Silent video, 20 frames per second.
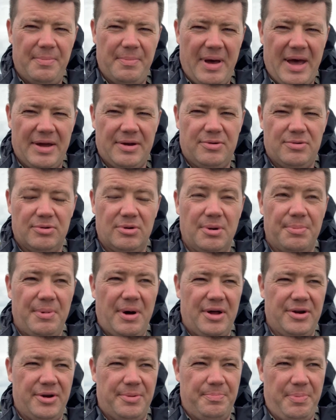A man called
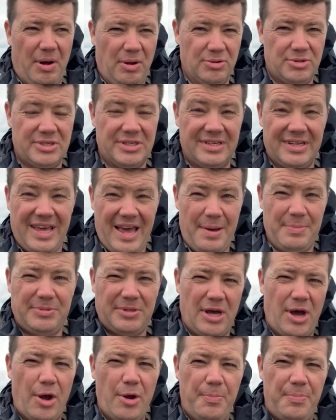Commander Bolton
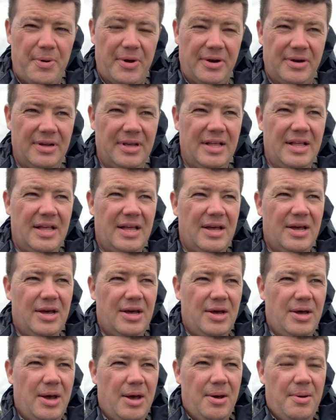kept it open.
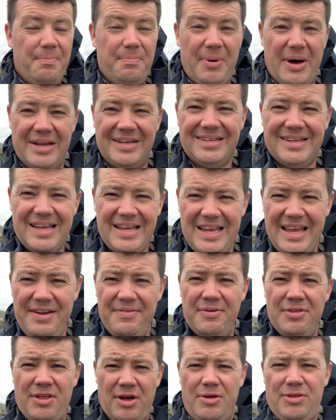But
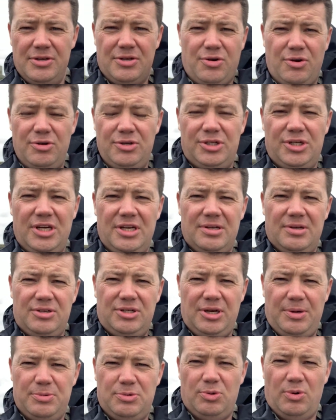even though the cruise
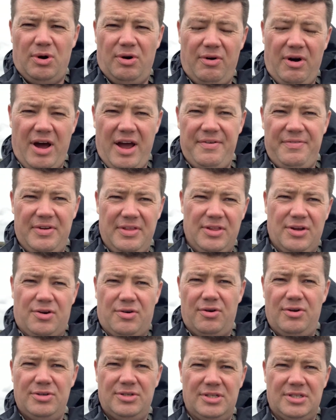ships were arriving, the
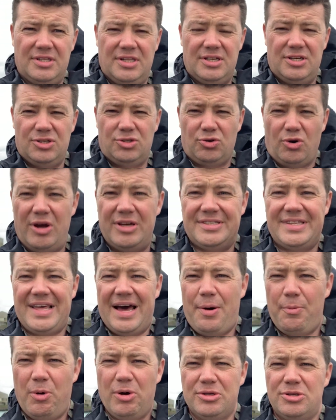cruisers and the destroyers,
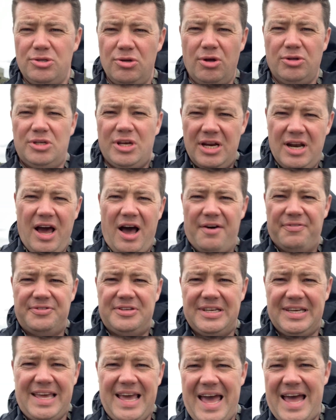that was not enough
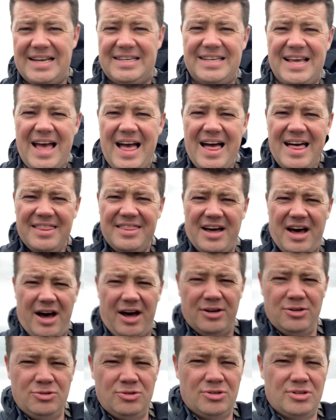to get the
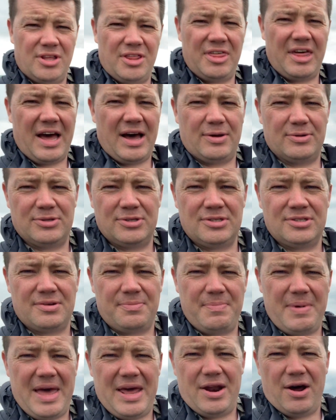hundreds of thousands of
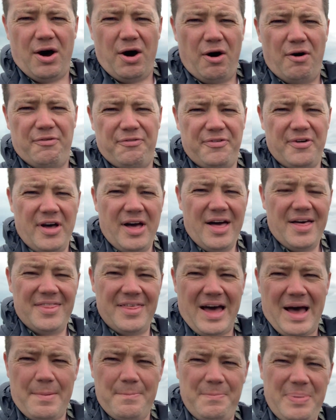men off
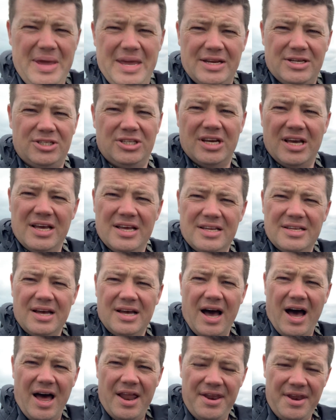that beach.
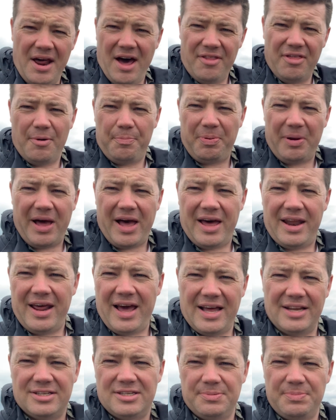Another plan
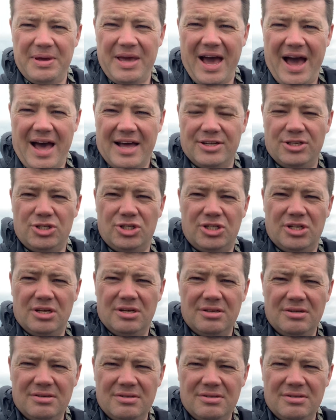had to be hatched.